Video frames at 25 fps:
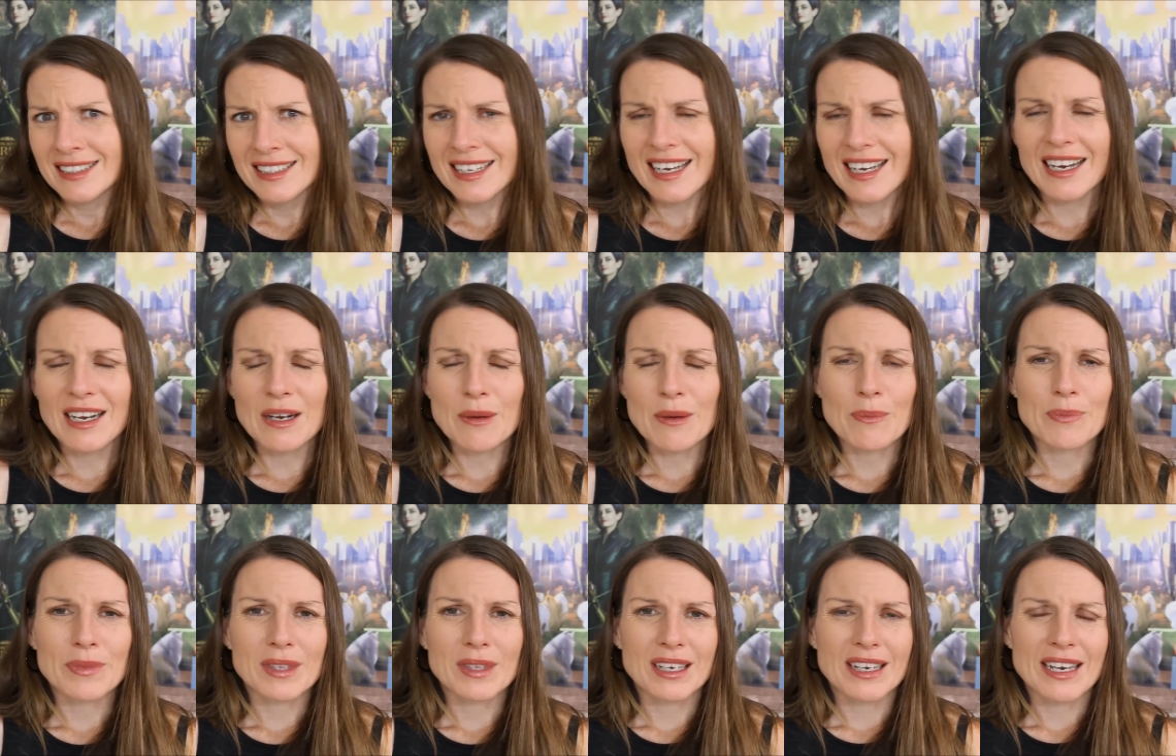
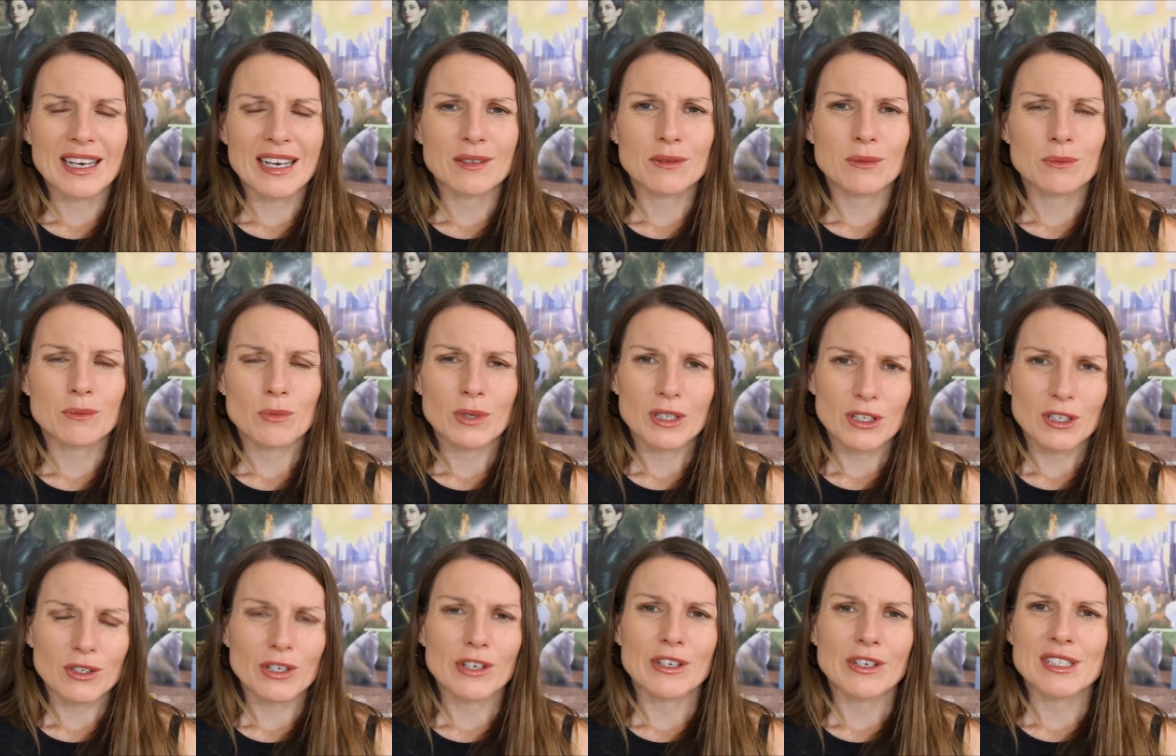And when
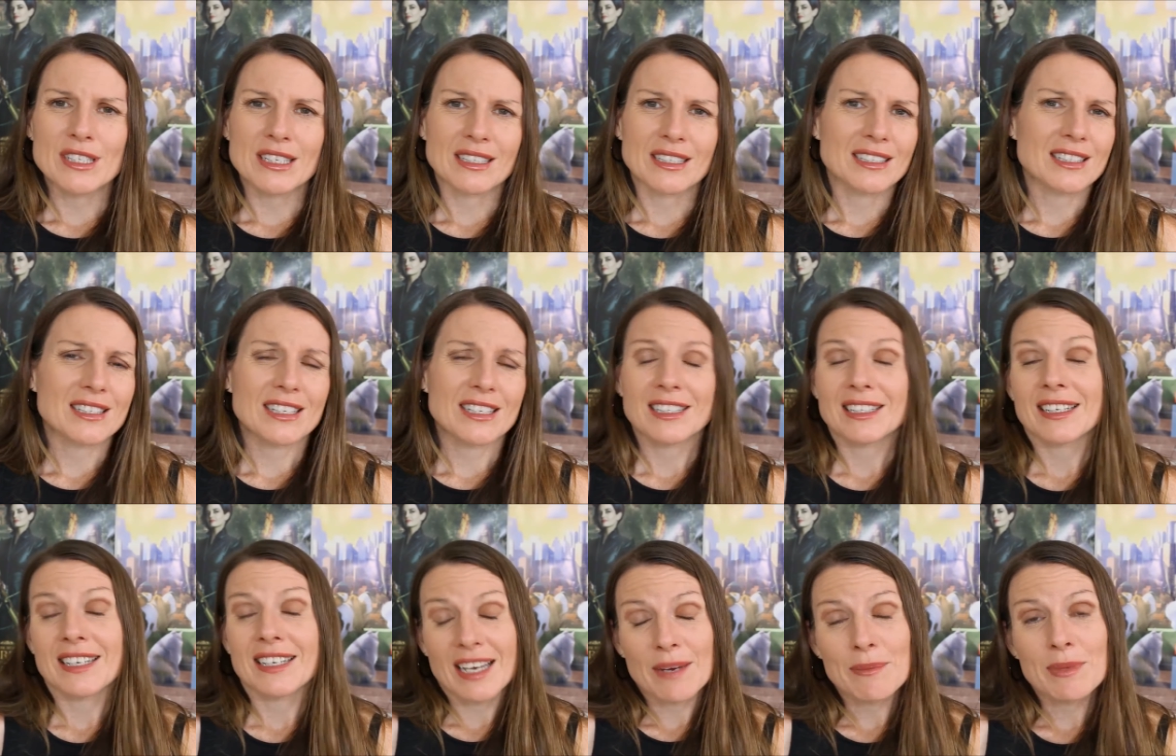you're nursing,
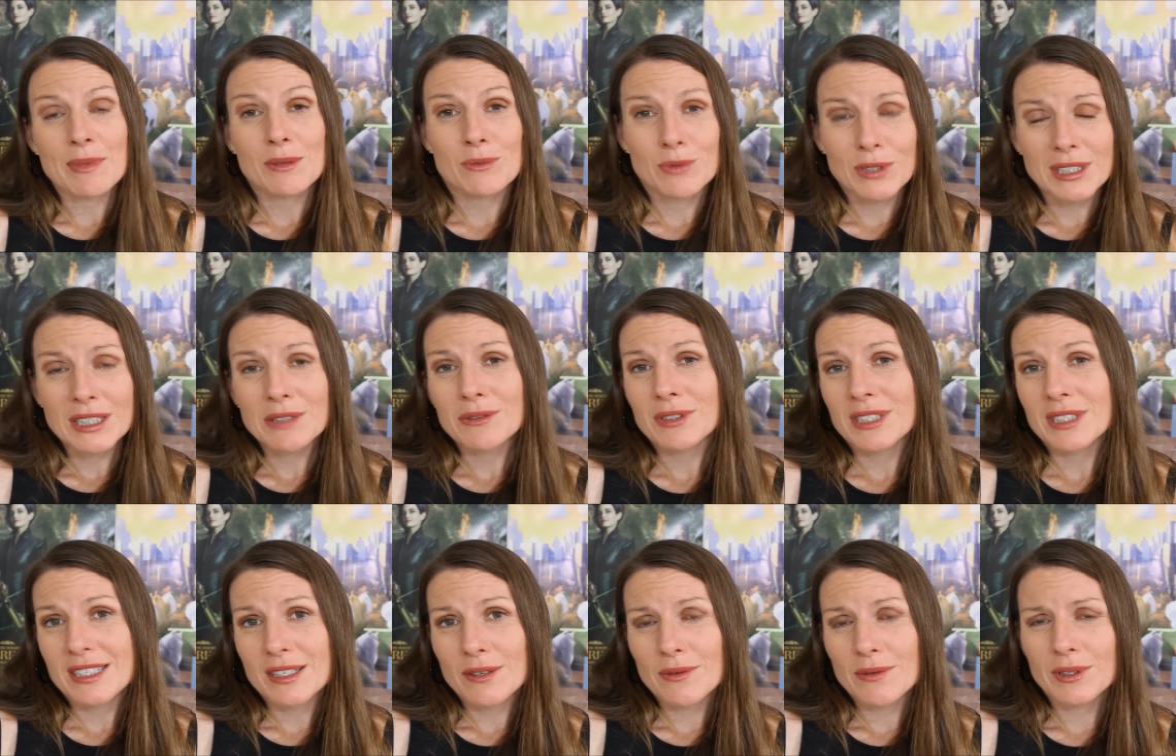it can be really,
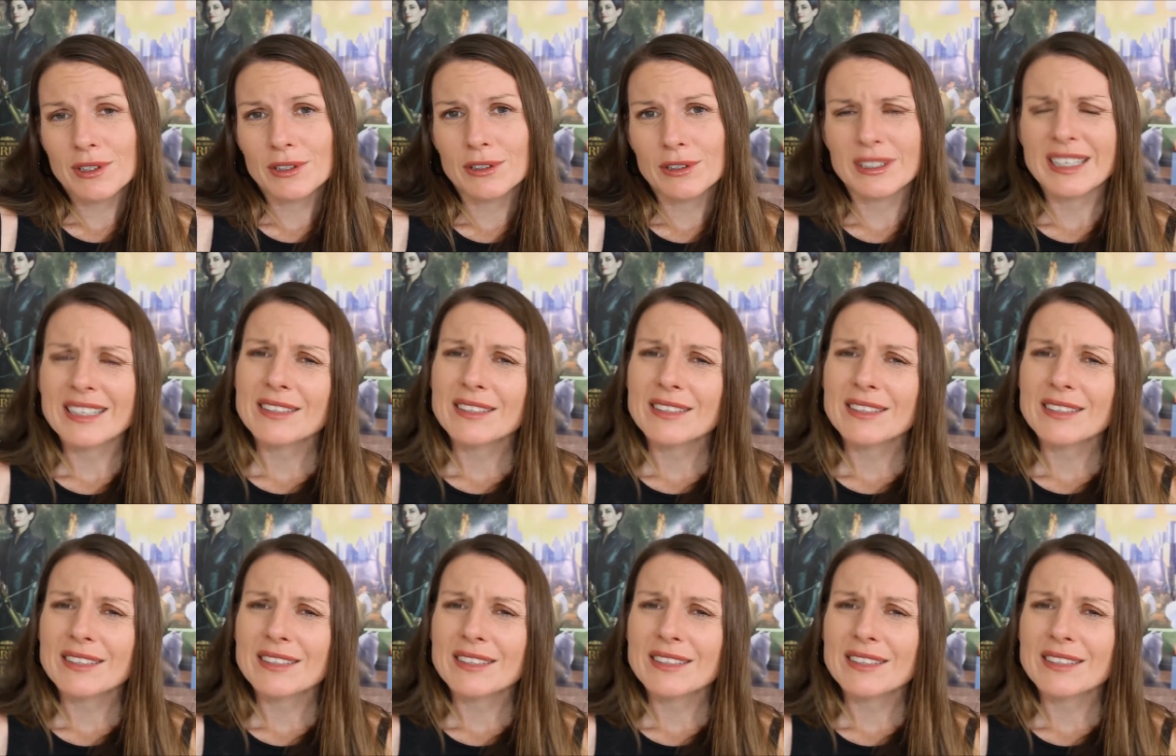really difficult.